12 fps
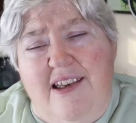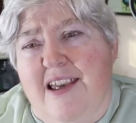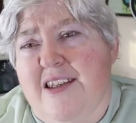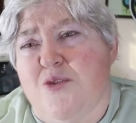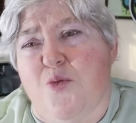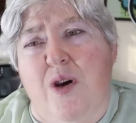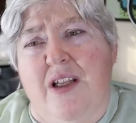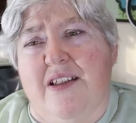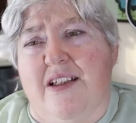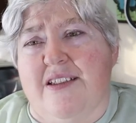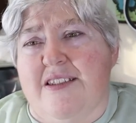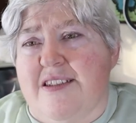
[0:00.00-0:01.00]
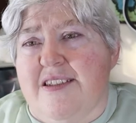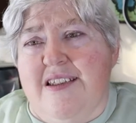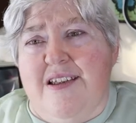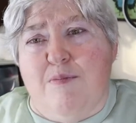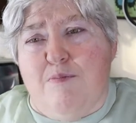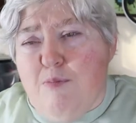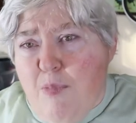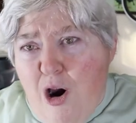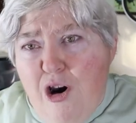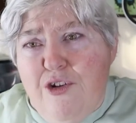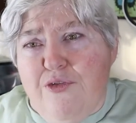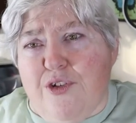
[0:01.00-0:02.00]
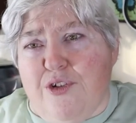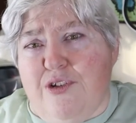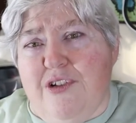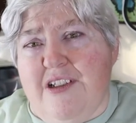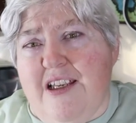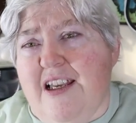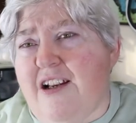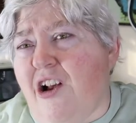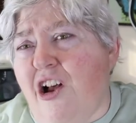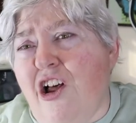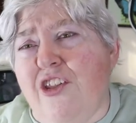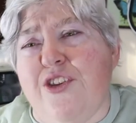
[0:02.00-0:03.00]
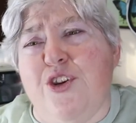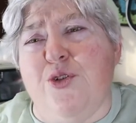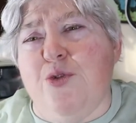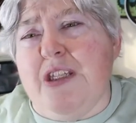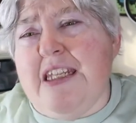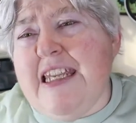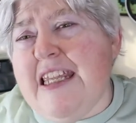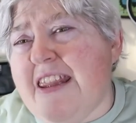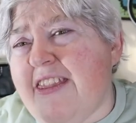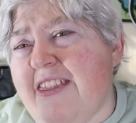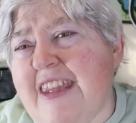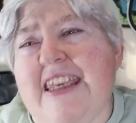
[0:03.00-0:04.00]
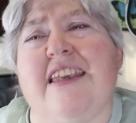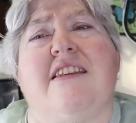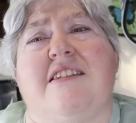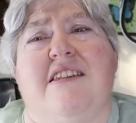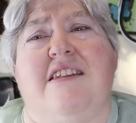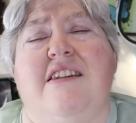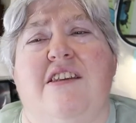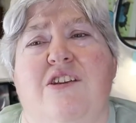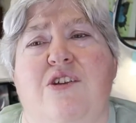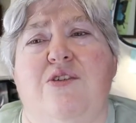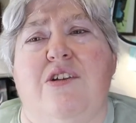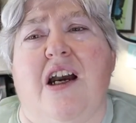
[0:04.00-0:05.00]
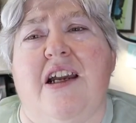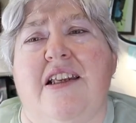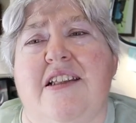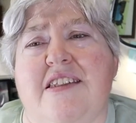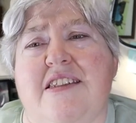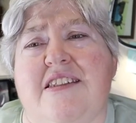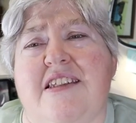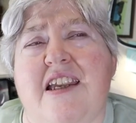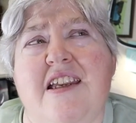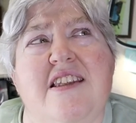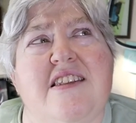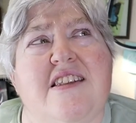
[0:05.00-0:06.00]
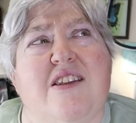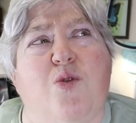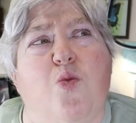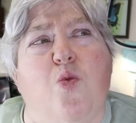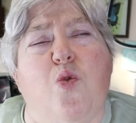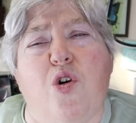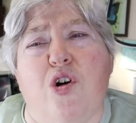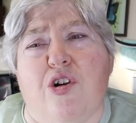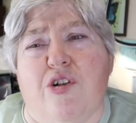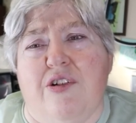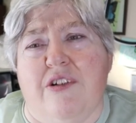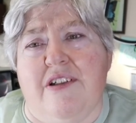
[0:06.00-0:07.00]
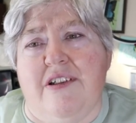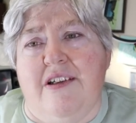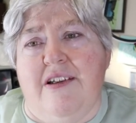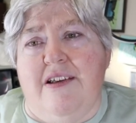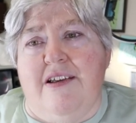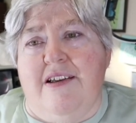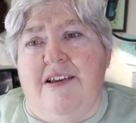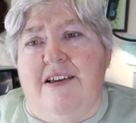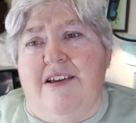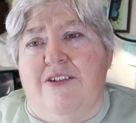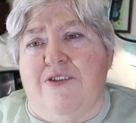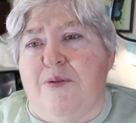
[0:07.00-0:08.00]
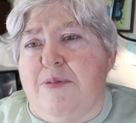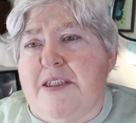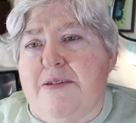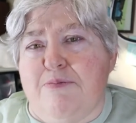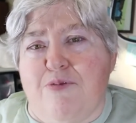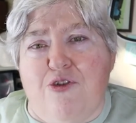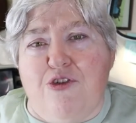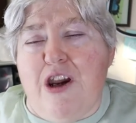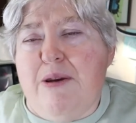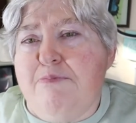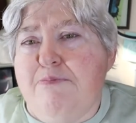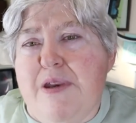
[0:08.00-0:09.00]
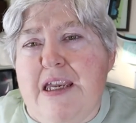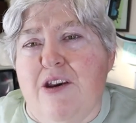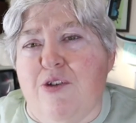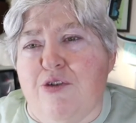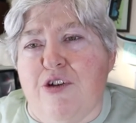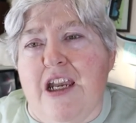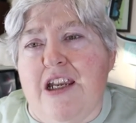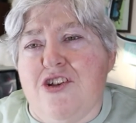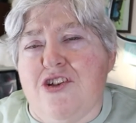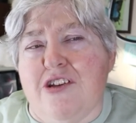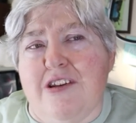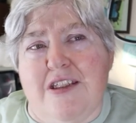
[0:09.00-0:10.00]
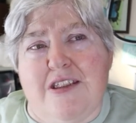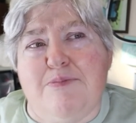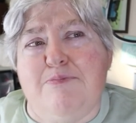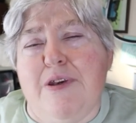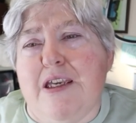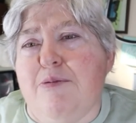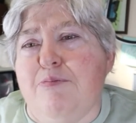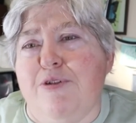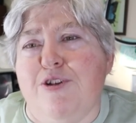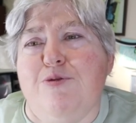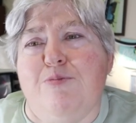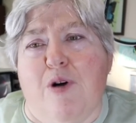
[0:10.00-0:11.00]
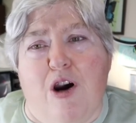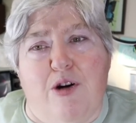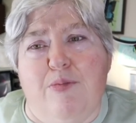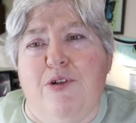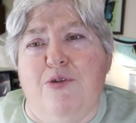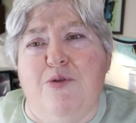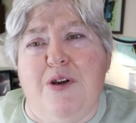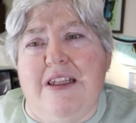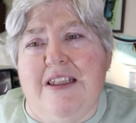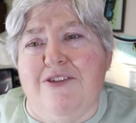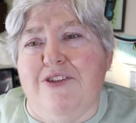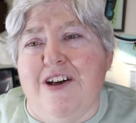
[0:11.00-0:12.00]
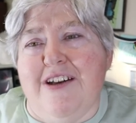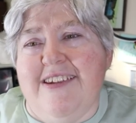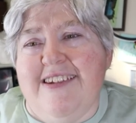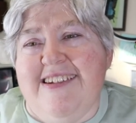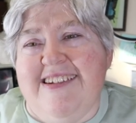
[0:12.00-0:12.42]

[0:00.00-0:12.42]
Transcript: as well as marvel at all the unique things in the United States and the world from this great big creation, this big blue marble we live on.